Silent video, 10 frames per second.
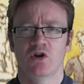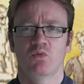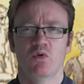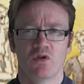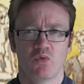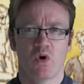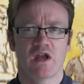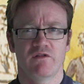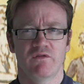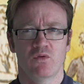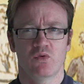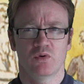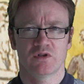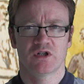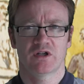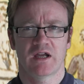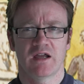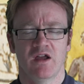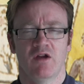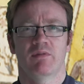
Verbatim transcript: were the way forward, okay?